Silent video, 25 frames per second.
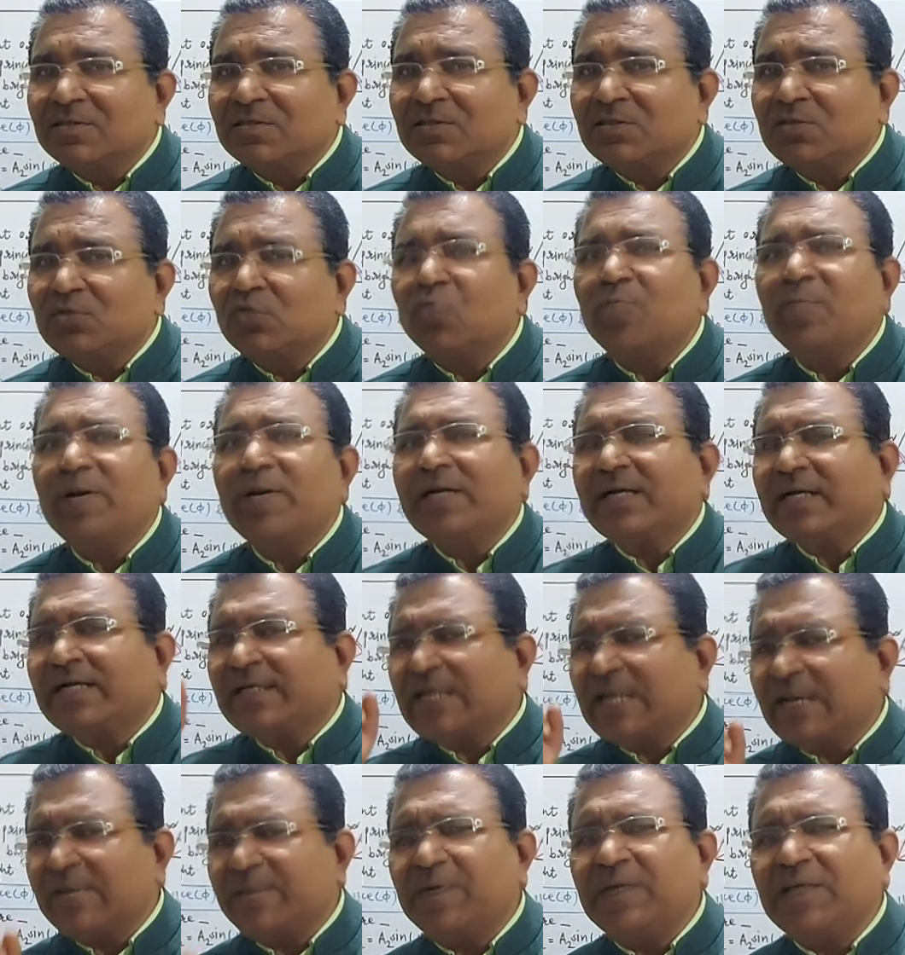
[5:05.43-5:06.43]
to make a
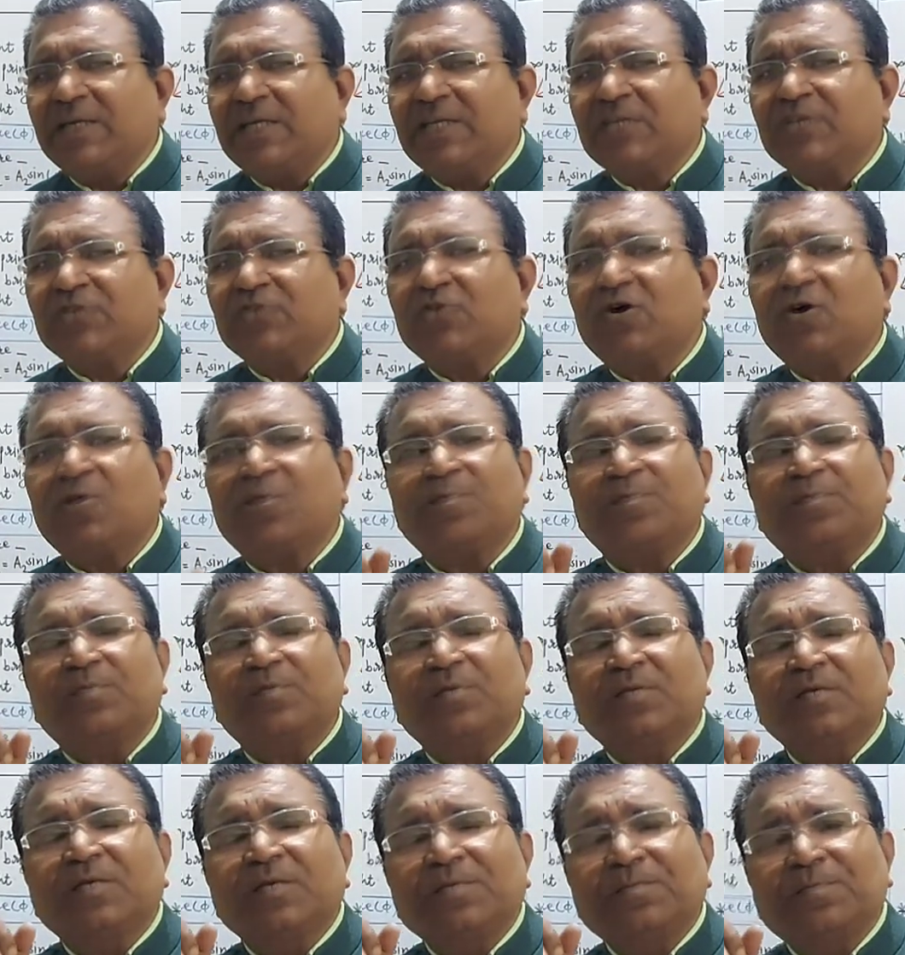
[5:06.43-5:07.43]
definition of
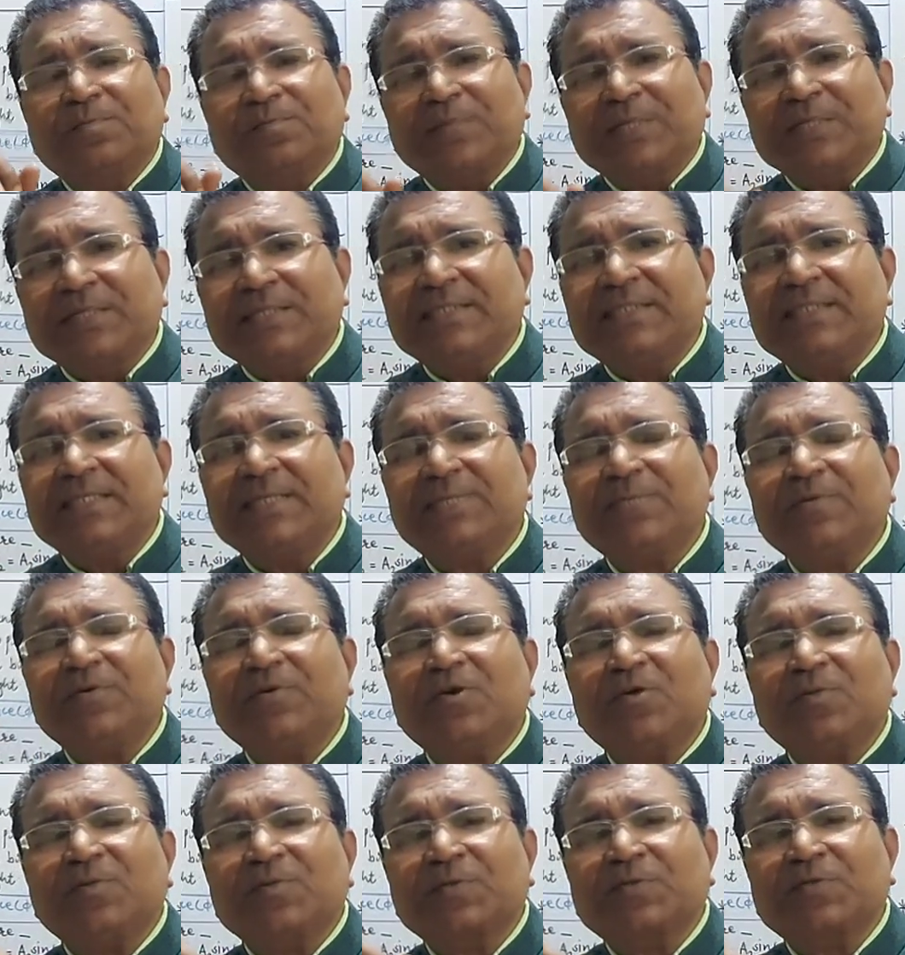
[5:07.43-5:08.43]
principle
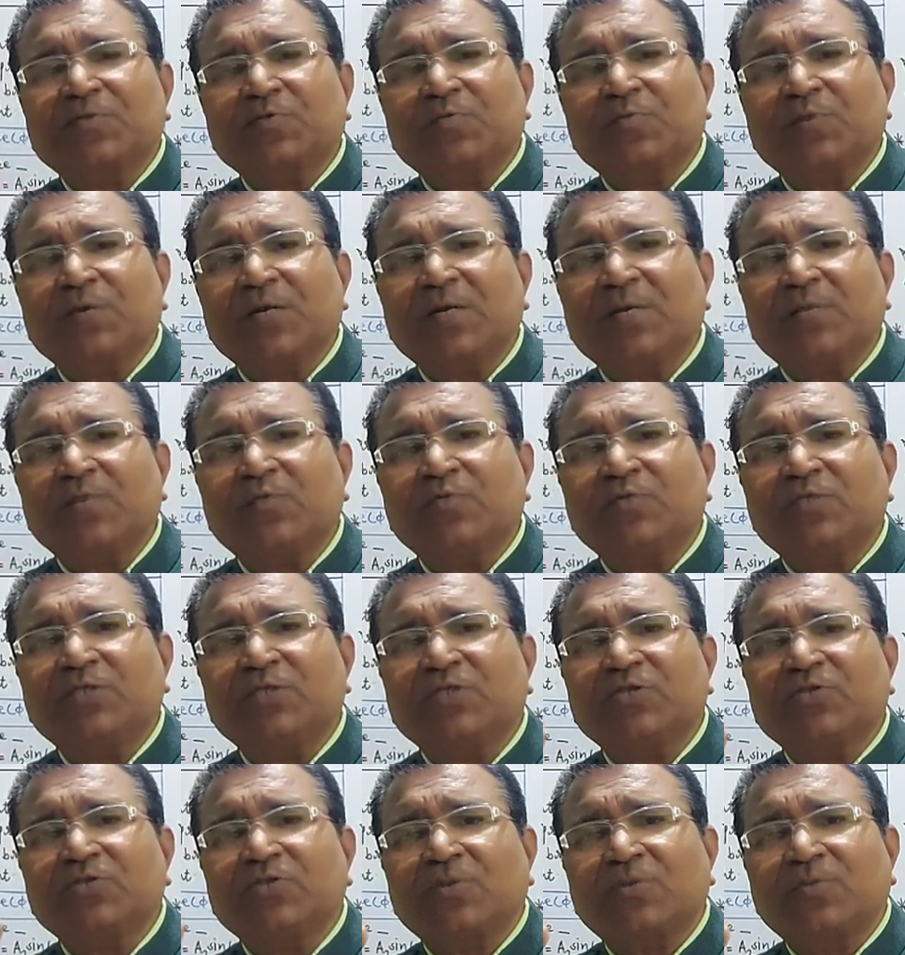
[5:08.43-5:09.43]
of
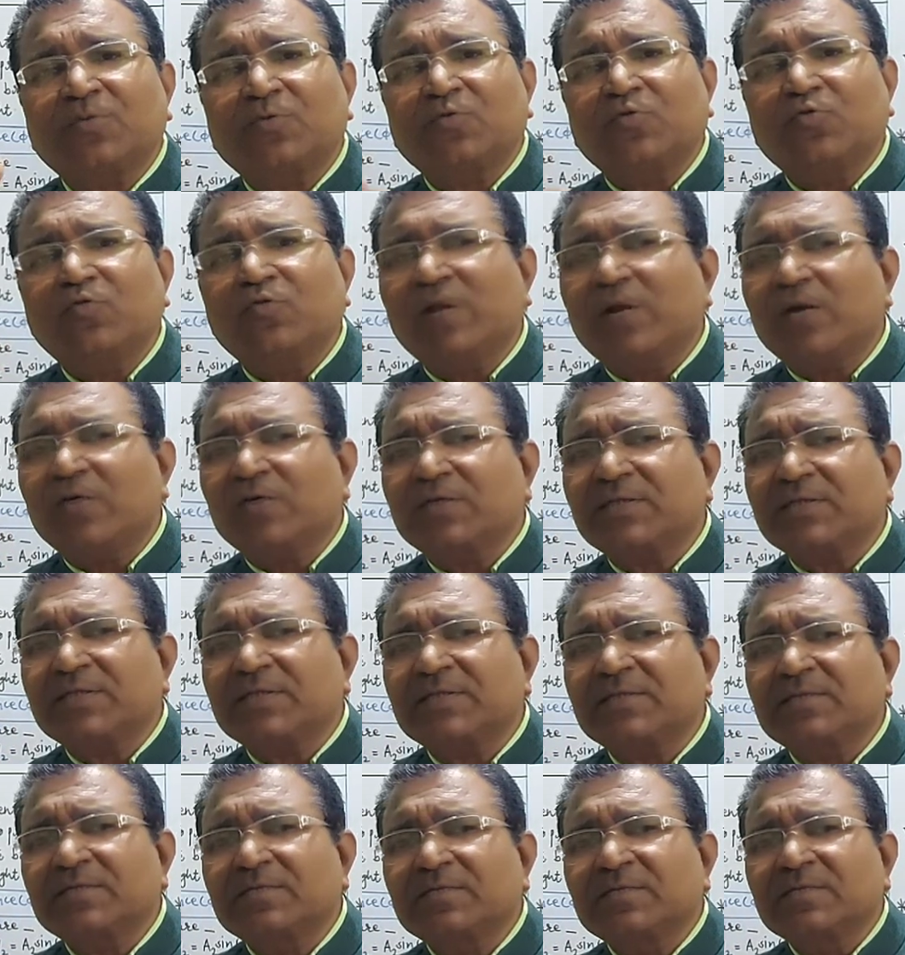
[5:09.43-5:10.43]
superposition of two
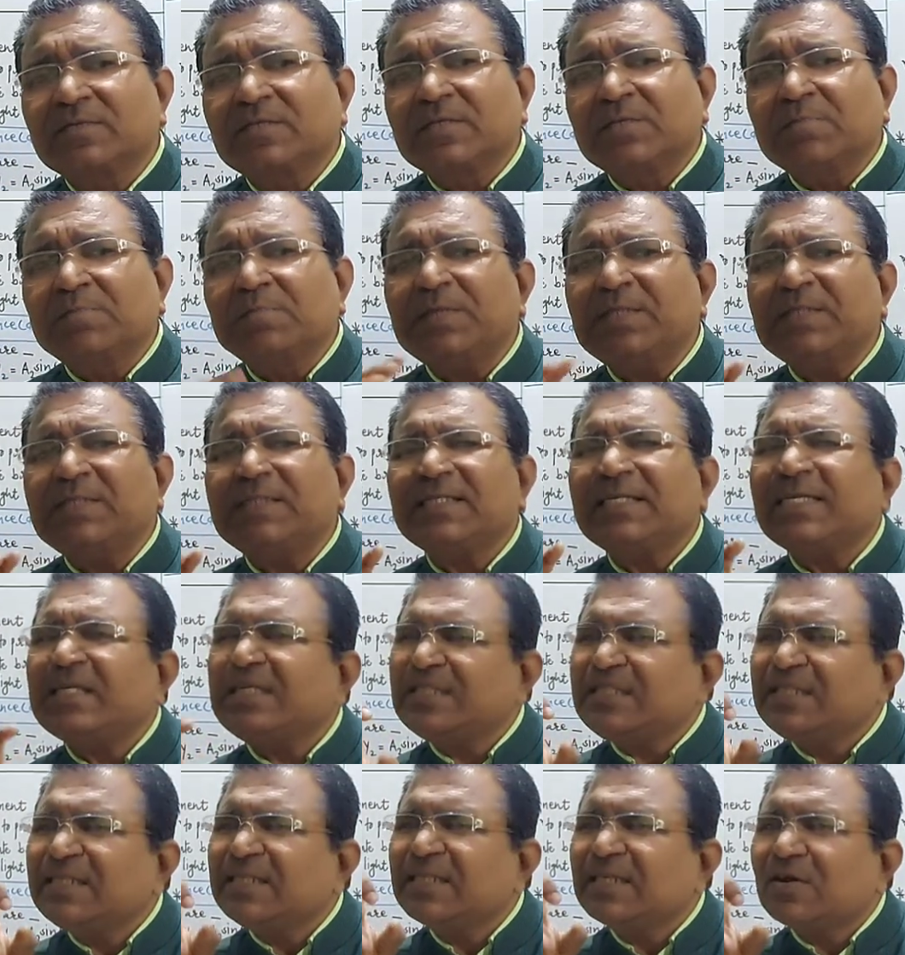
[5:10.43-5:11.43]
waves means it
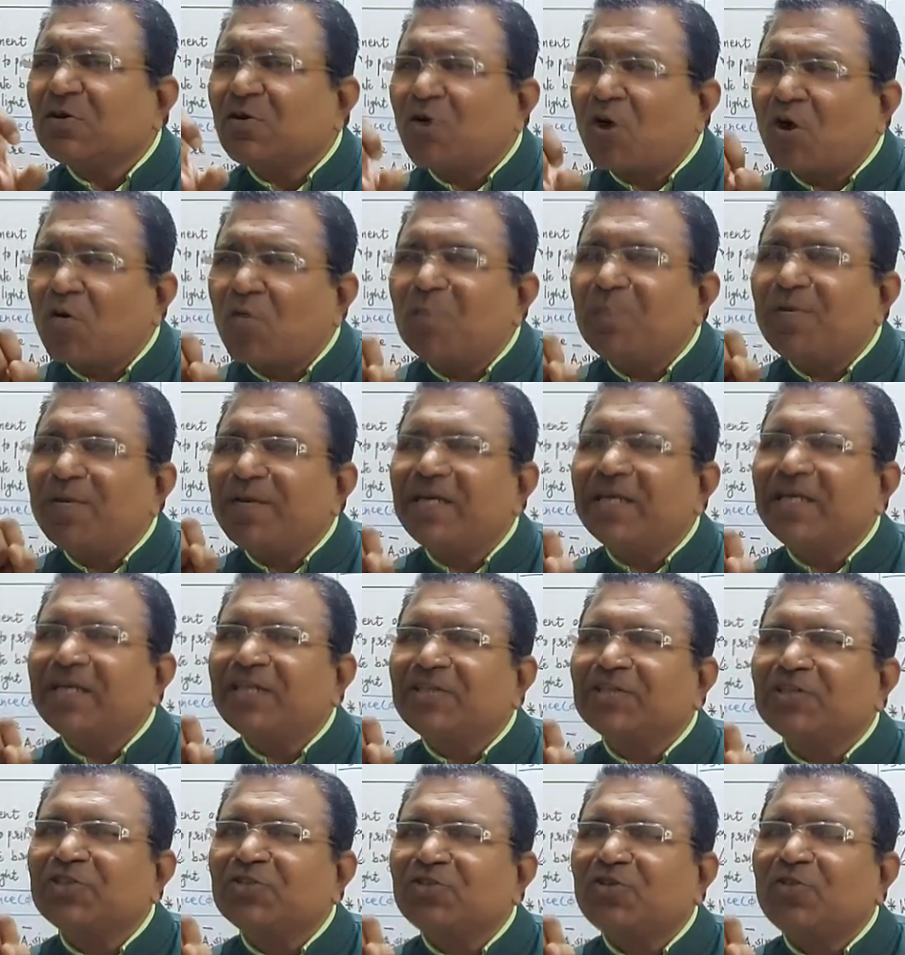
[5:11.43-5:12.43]
is a
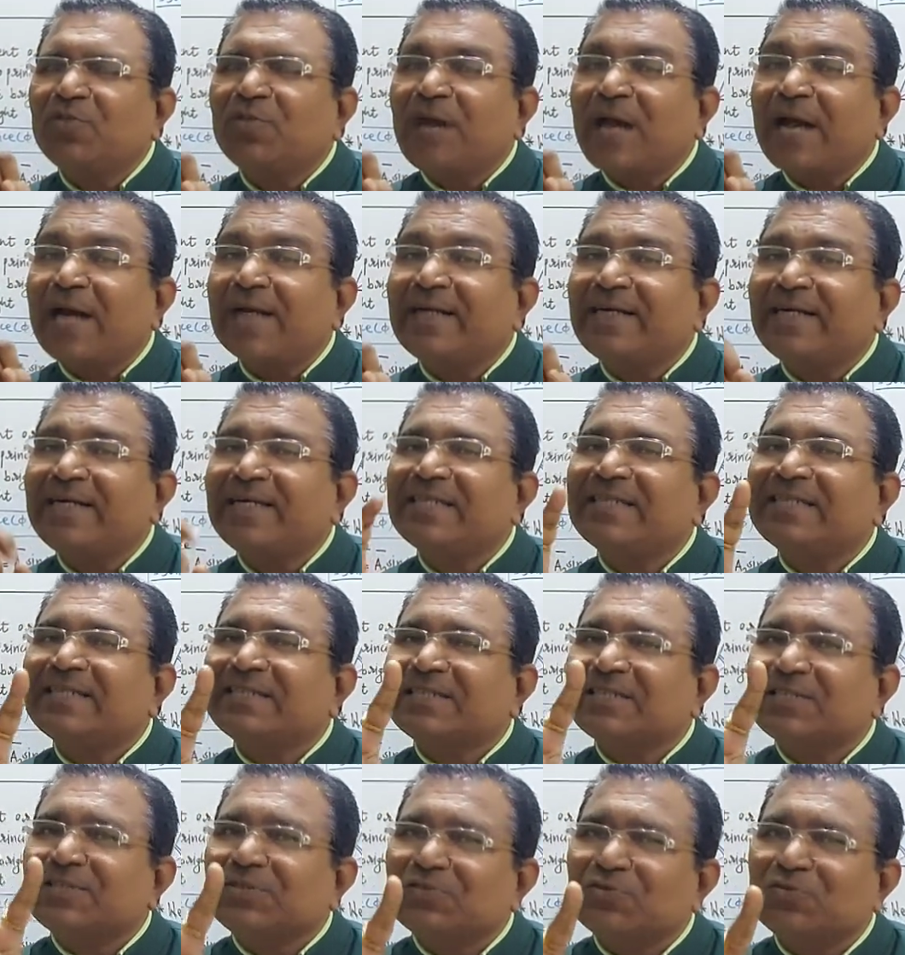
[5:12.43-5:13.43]
combination of at least
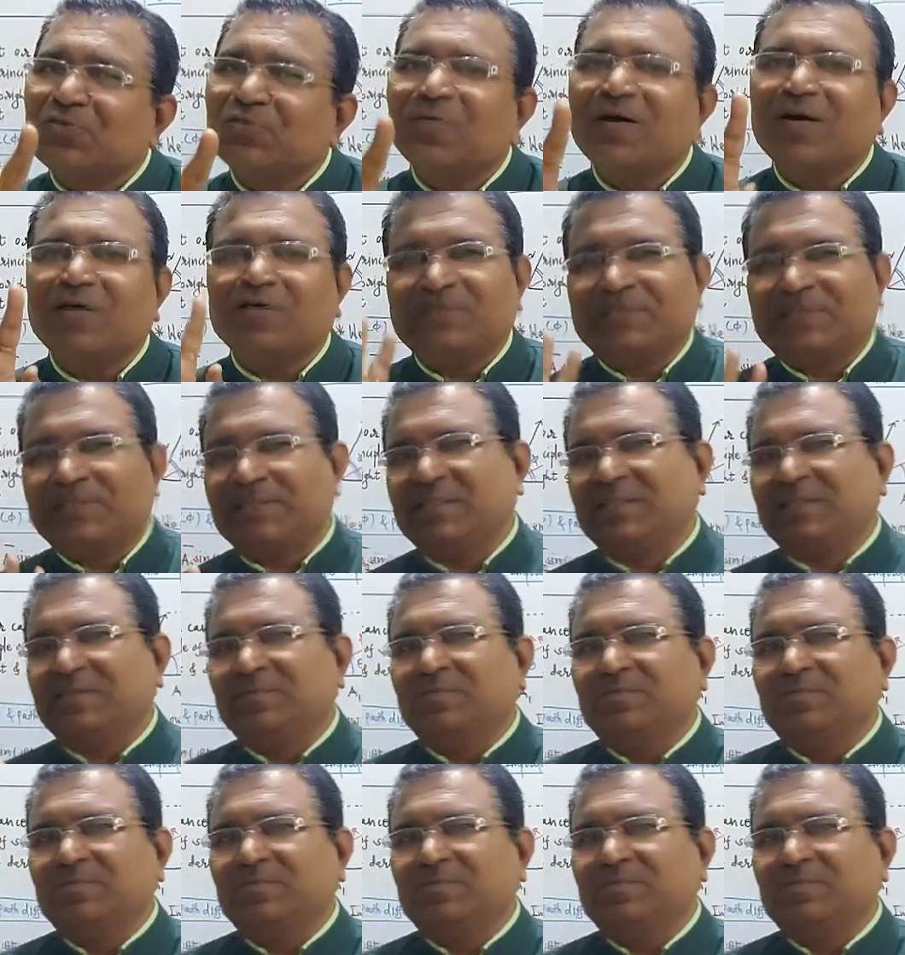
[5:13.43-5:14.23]
two waves.